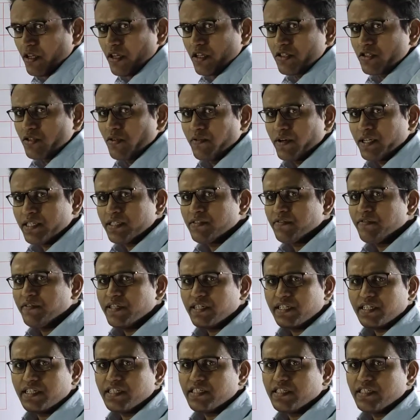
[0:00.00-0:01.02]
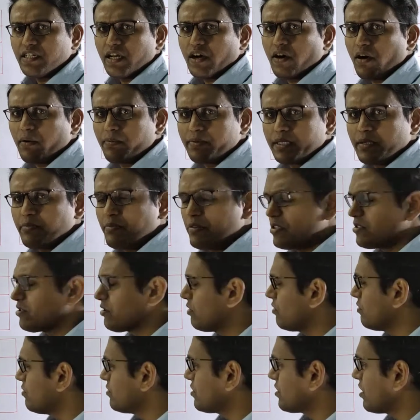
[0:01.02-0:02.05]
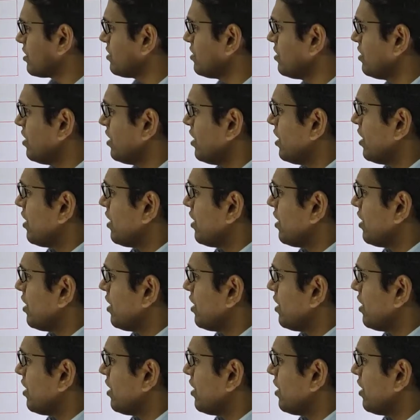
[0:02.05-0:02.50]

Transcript: So once we reach the optimal solution,